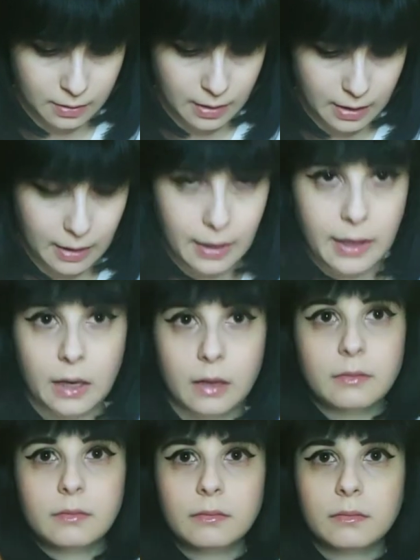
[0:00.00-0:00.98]
I like it
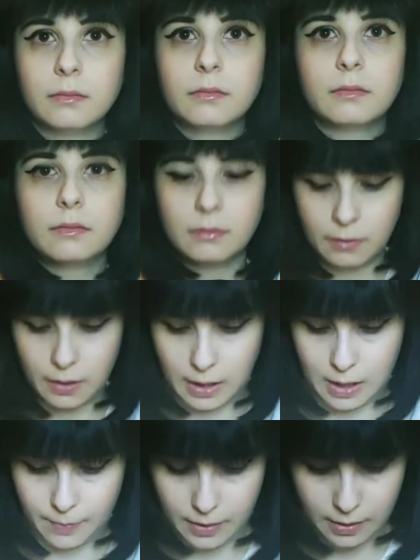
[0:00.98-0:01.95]
very
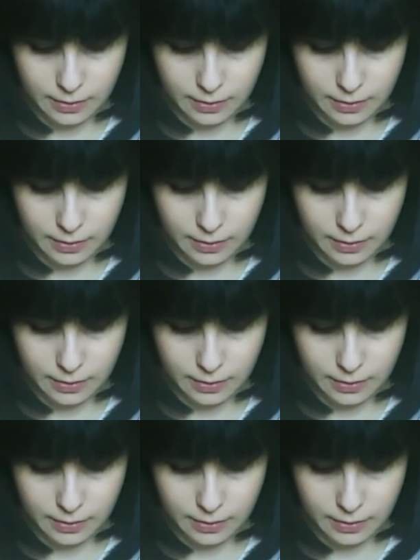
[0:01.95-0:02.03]
happy.